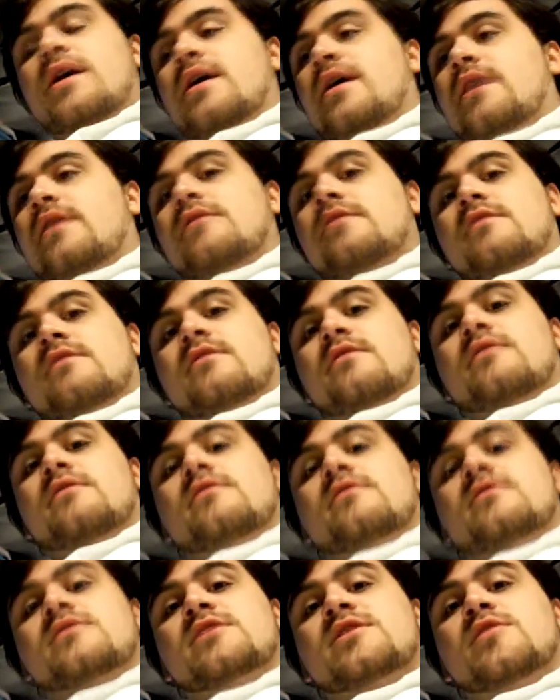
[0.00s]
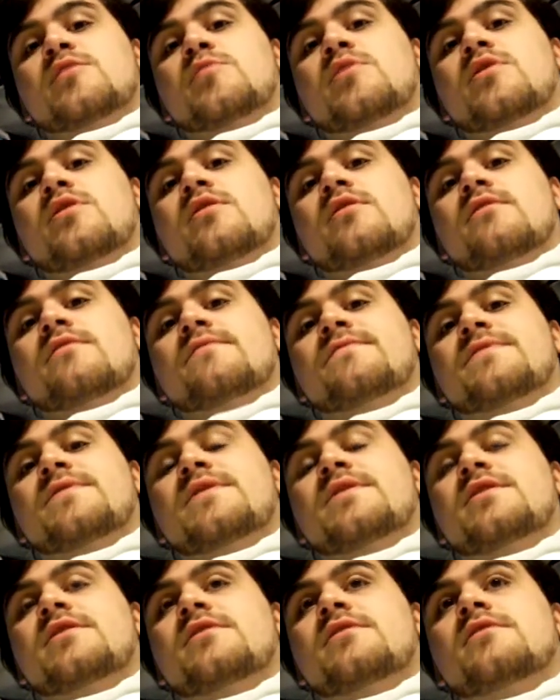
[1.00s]
at some of
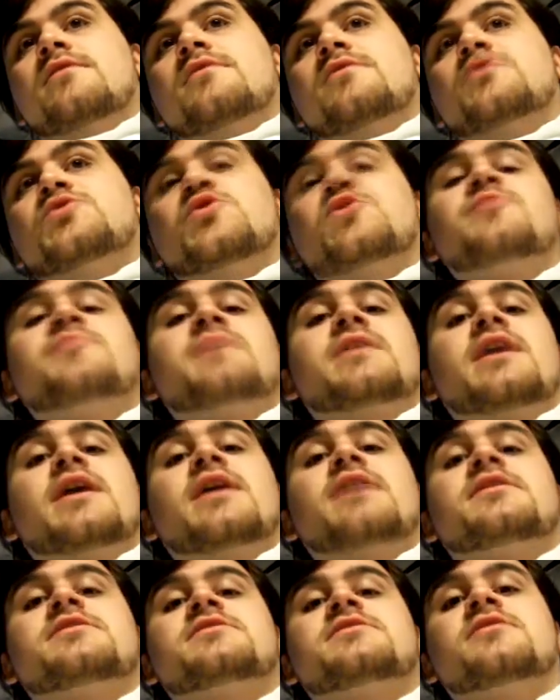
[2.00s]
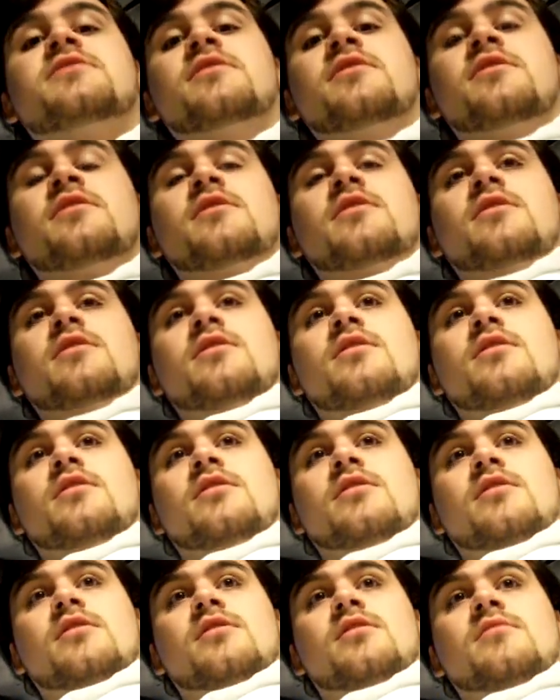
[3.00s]
the Dreamcast
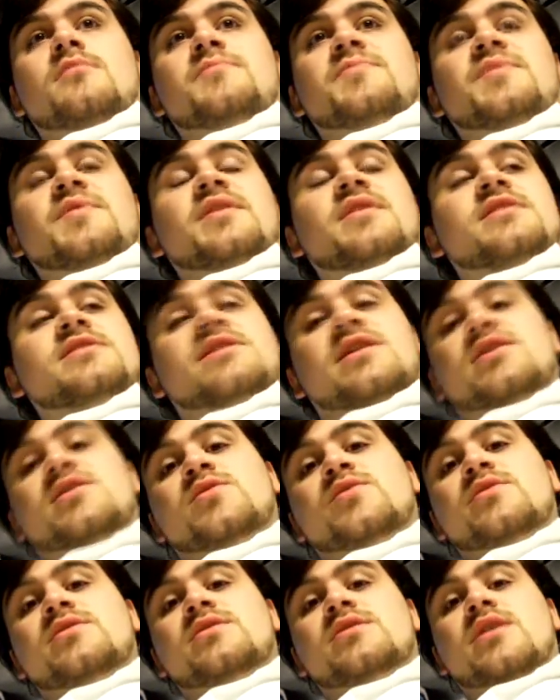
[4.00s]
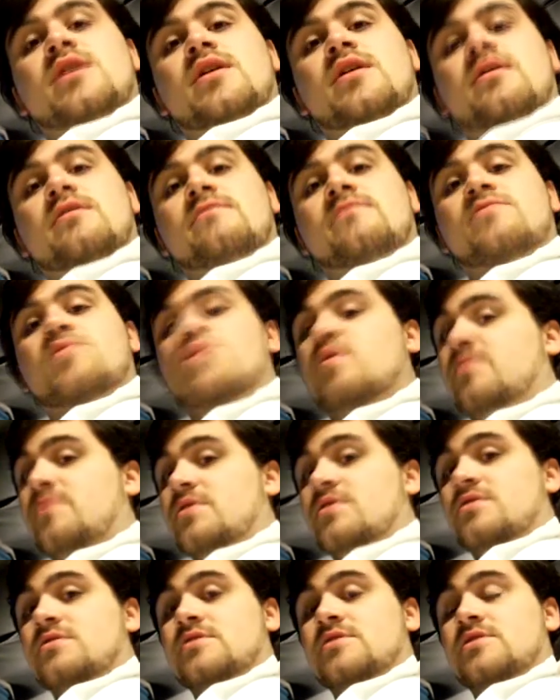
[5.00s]
accessories and
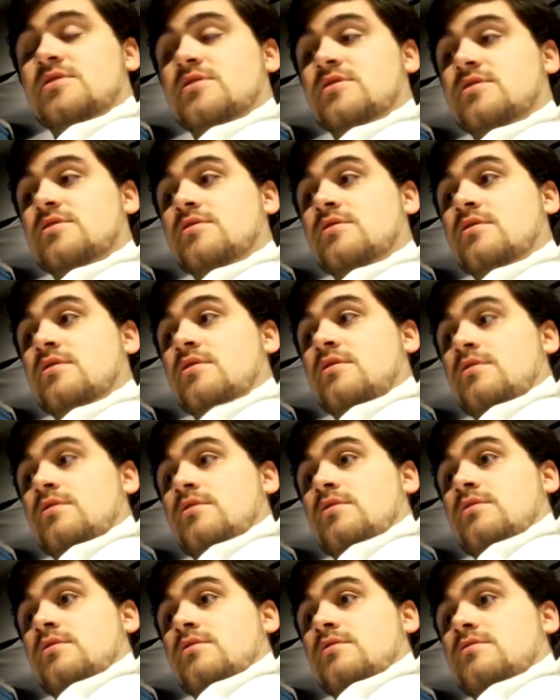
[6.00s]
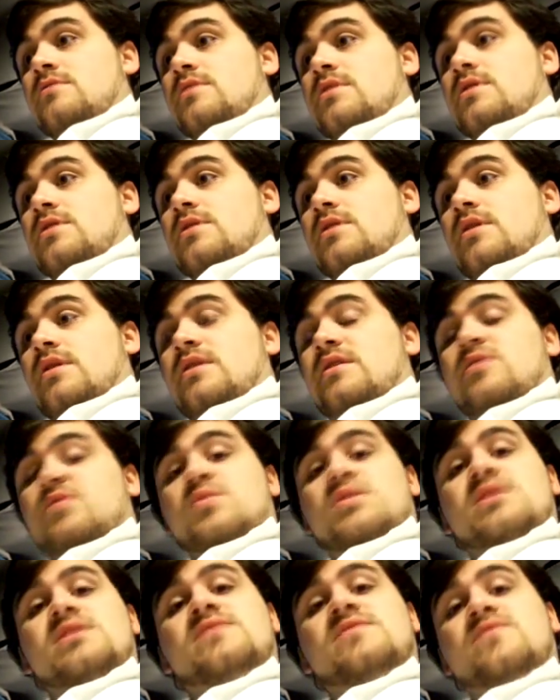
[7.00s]
peripherals that
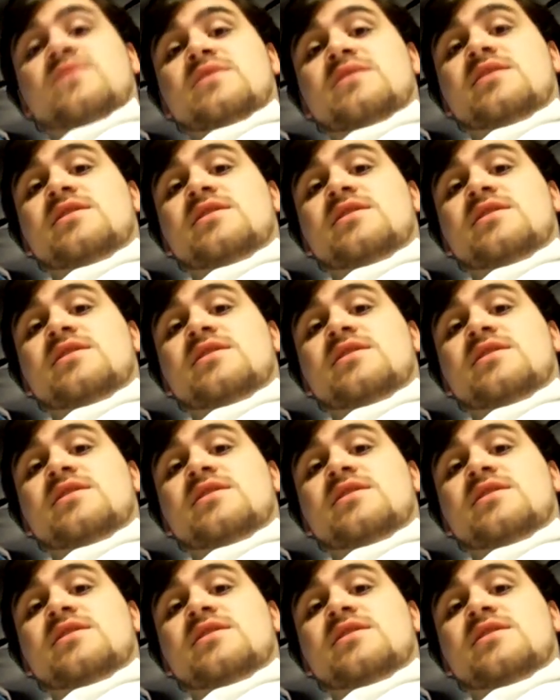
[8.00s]
they released for the